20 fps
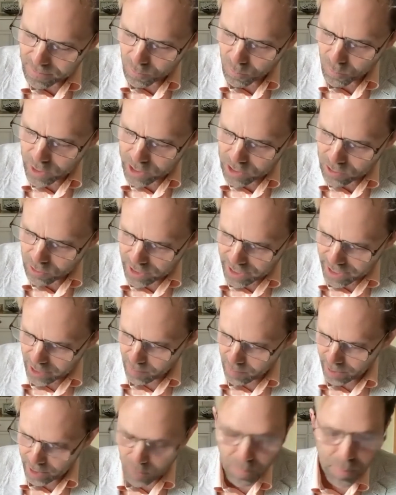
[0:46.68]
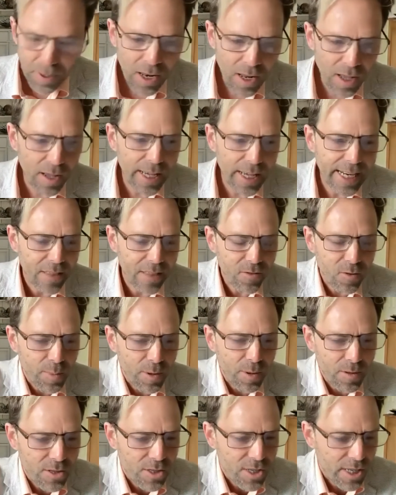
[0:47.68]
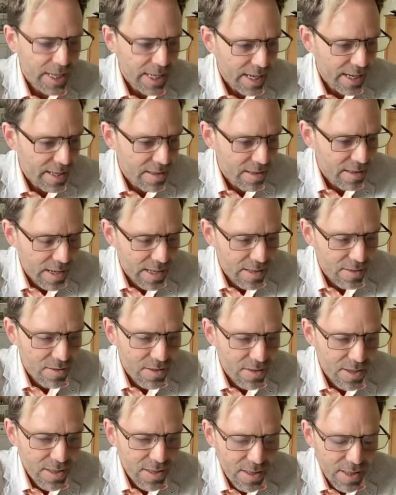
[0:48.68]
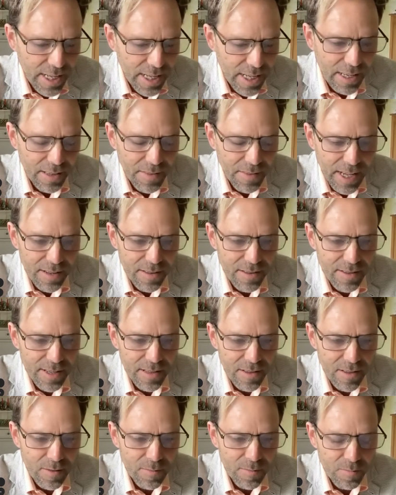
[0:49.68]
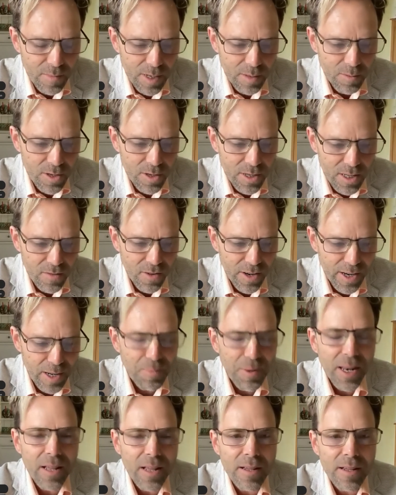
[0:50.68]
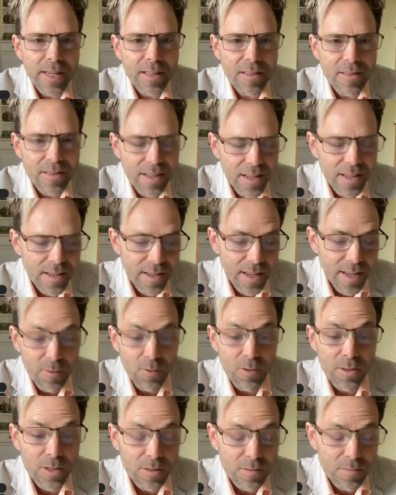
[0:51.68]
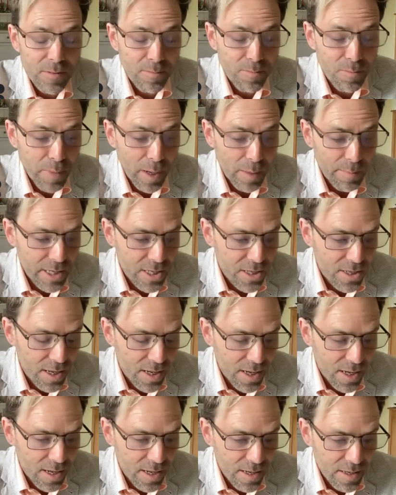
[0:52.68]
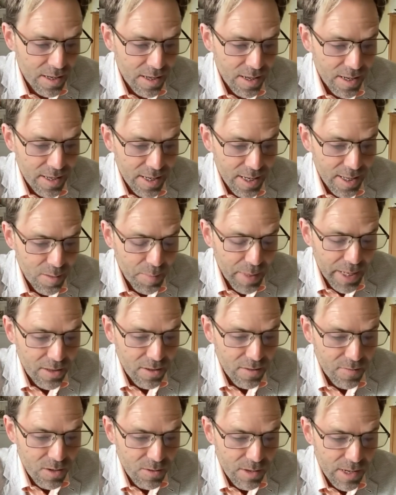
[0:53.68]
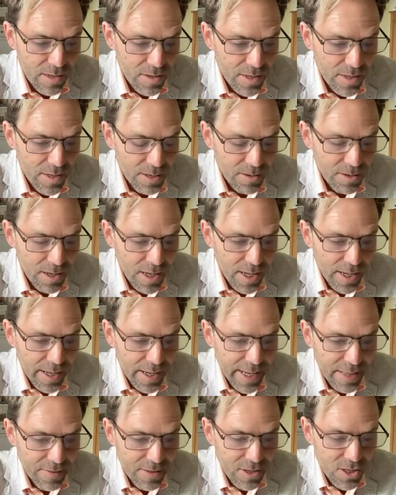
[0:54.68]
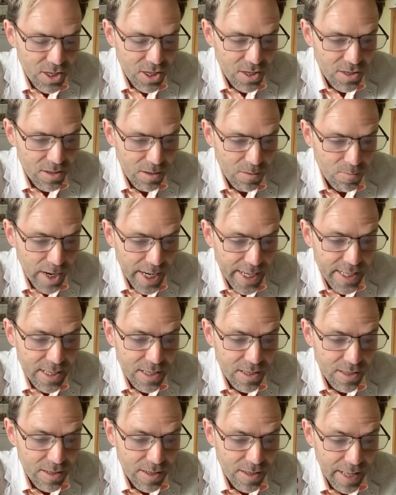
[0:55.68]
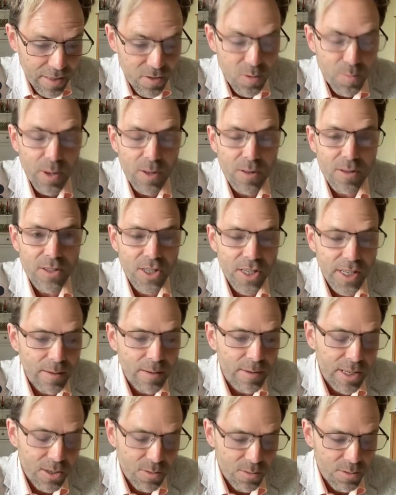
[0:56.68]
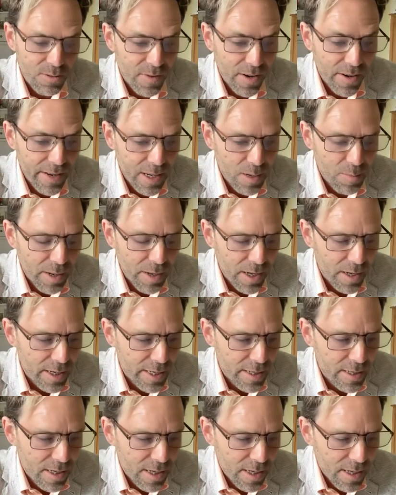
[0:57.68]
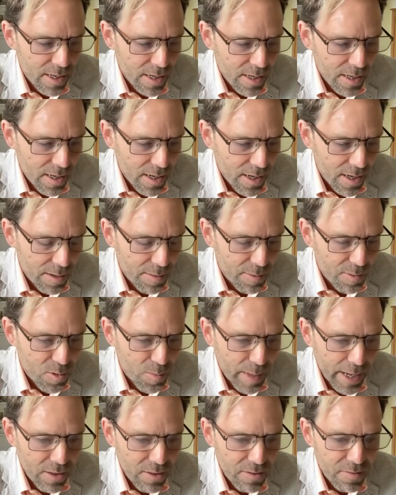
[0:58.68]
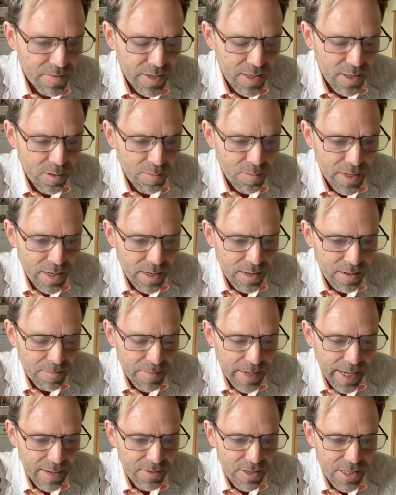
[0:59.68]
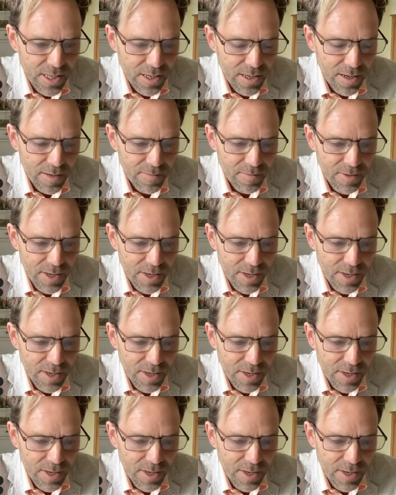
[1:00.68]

we're talking here about applied anthropology, and certainly in that sense, my work is very applied. I've also published a little piece a few years ago in the journal Radical Anthropology, which was very applied. It was about the film Avatar in